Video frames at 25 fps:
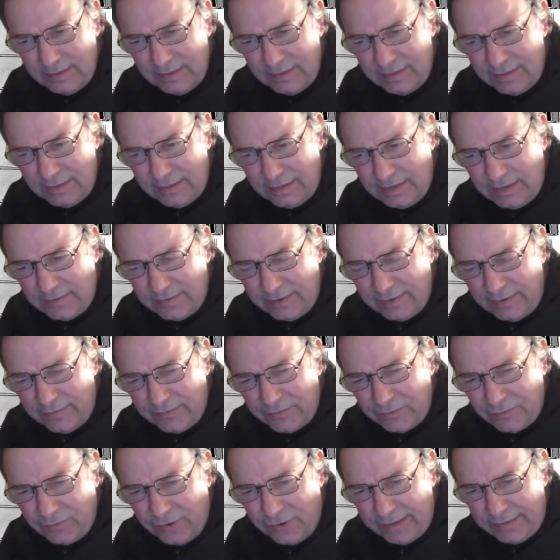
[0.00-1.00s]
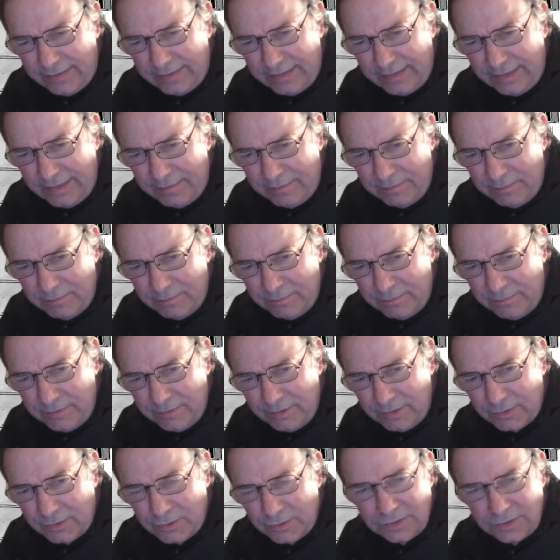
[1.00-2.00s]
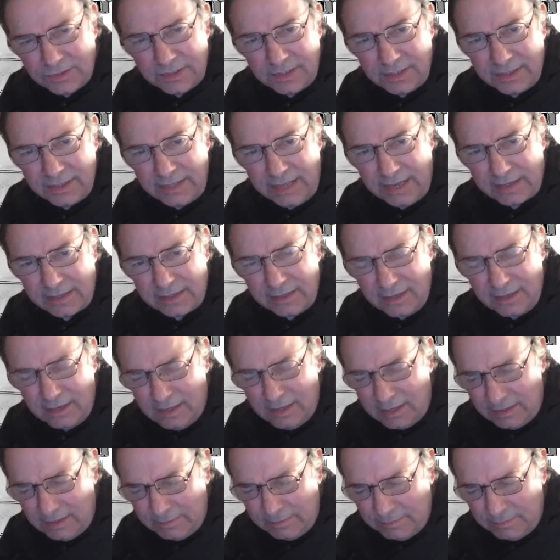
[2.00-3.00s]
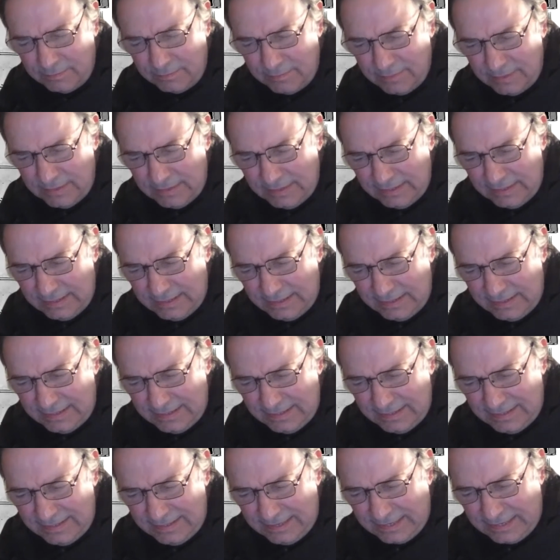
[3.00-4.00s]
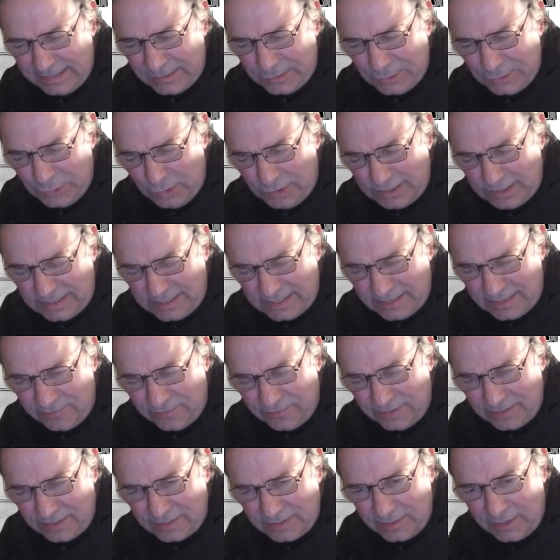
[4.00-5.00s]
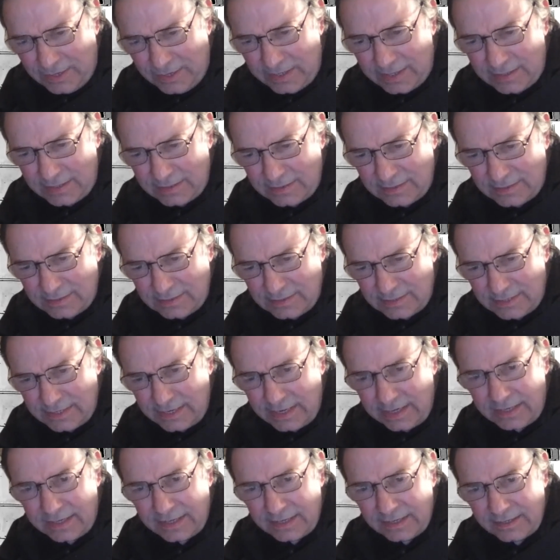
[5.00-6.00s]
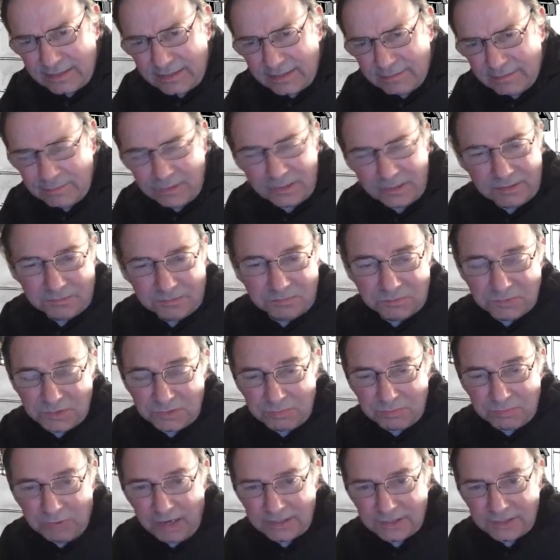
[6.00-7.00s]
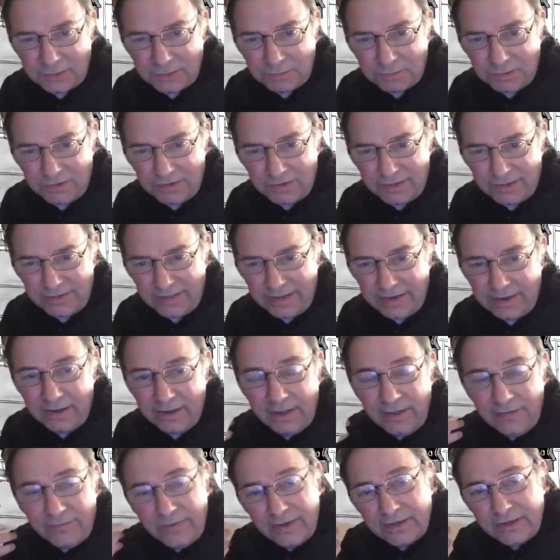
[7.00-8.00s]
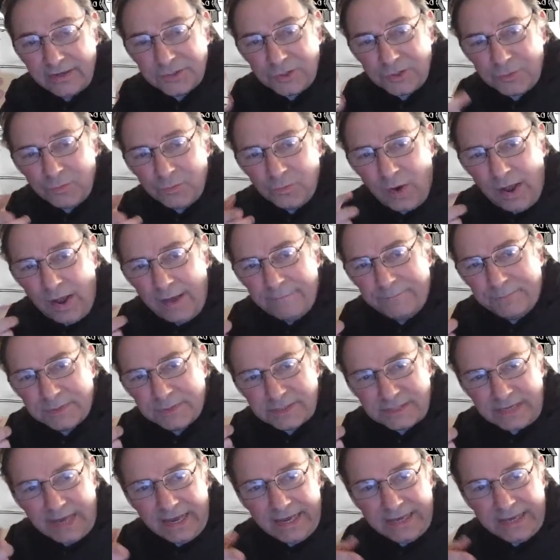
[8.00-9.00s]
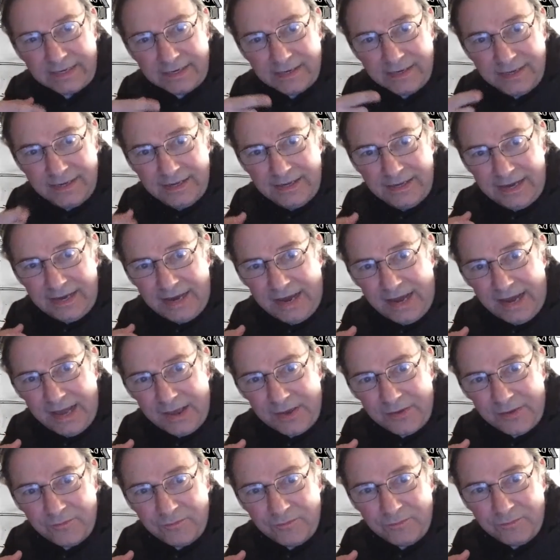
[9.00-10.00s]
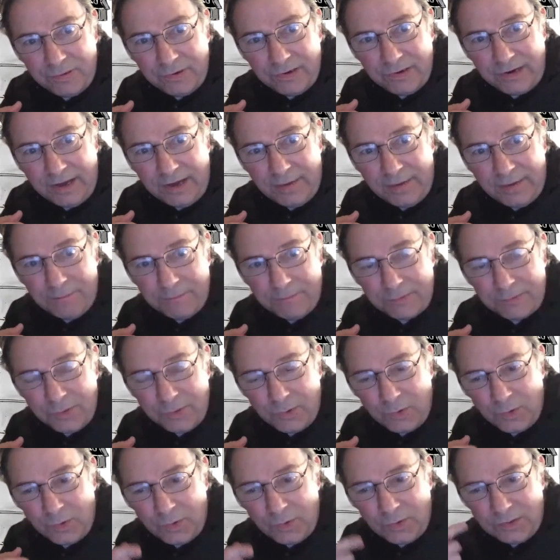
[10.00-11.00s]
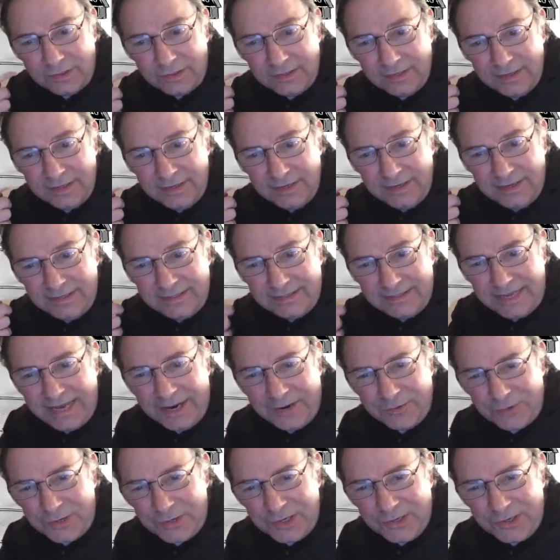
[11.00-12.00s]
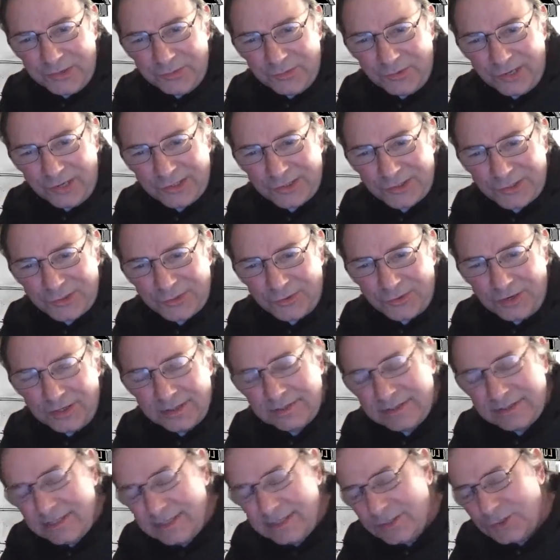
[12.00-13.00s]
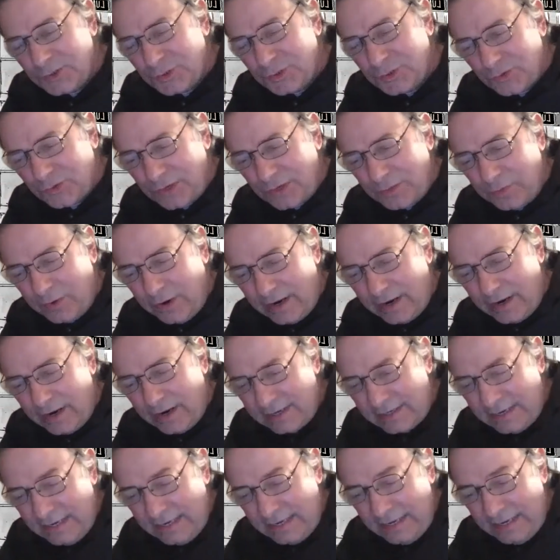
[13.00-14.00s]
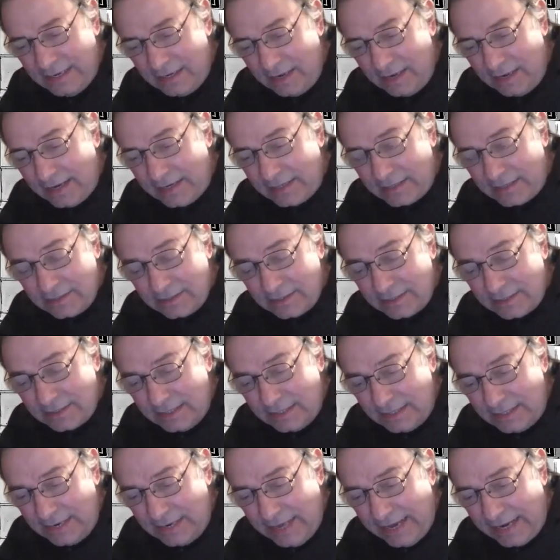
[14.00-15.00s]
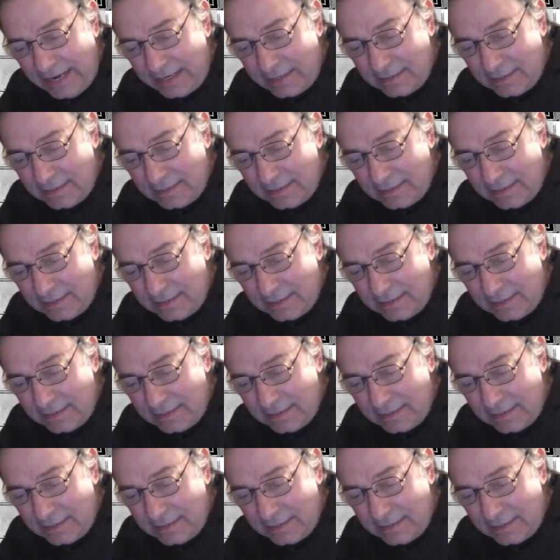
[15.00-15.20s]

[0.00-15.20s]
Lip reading: I haven't read that column exhaustively, so I didn't see any, but possible they're there. There's a website I've put up called Dairy Restaurant History, where I'd like to collect,